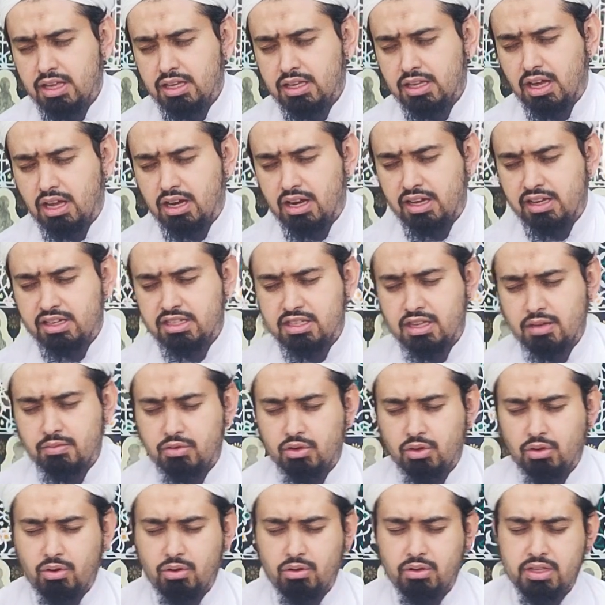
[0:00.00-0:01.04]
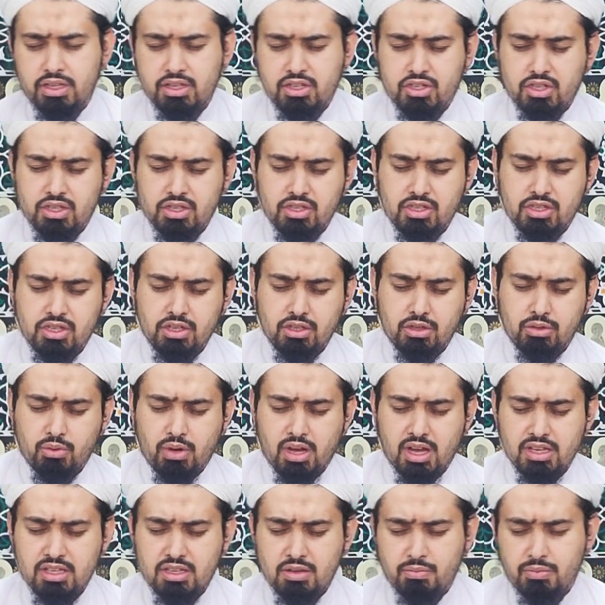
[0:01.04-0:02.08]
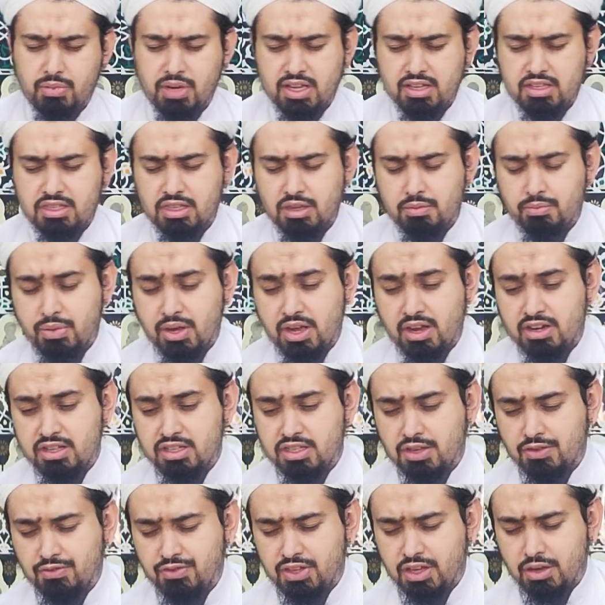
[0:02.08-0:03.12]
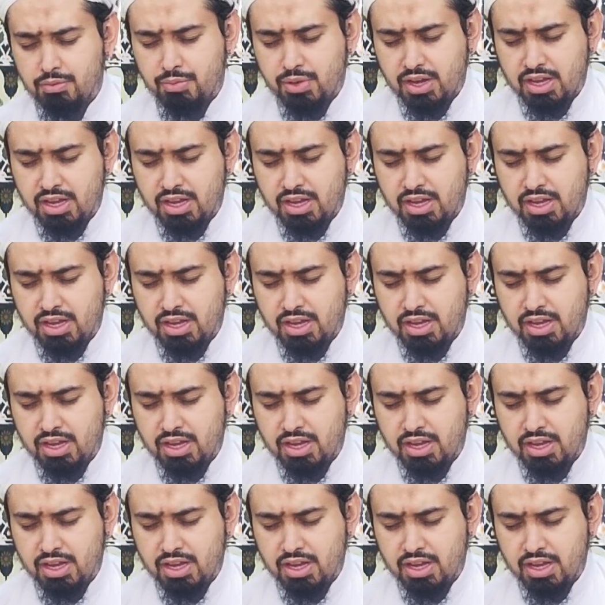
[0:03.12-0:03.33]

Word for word: Ya Allah, accept all these sincere du'as and bless their parents if they have